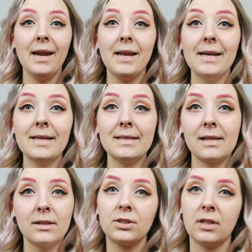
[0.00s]
It is
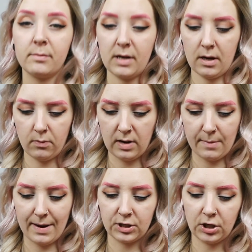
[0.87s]
lunchtime now and
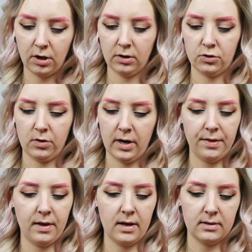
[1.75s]
I'm actually going to try
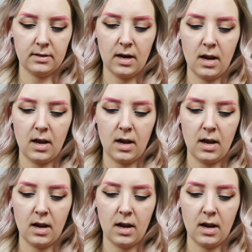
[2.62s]
this